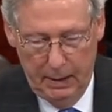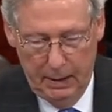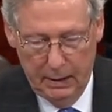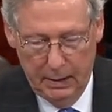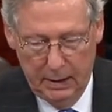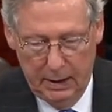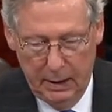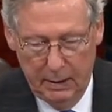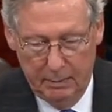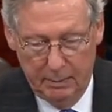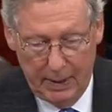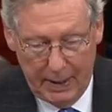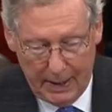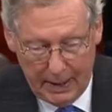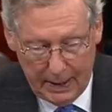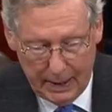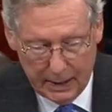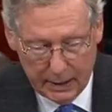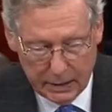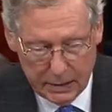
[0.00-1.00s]
to get
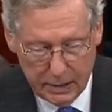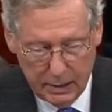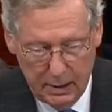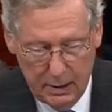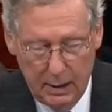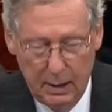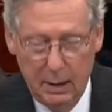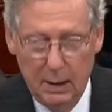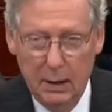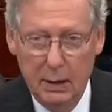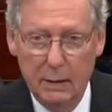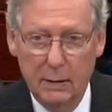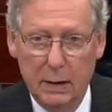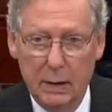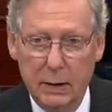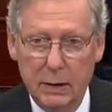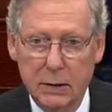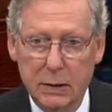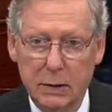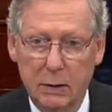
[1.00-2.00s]
past
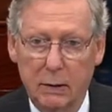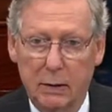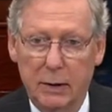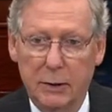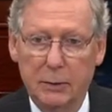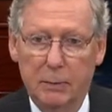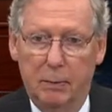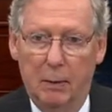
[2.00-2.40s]
than a serious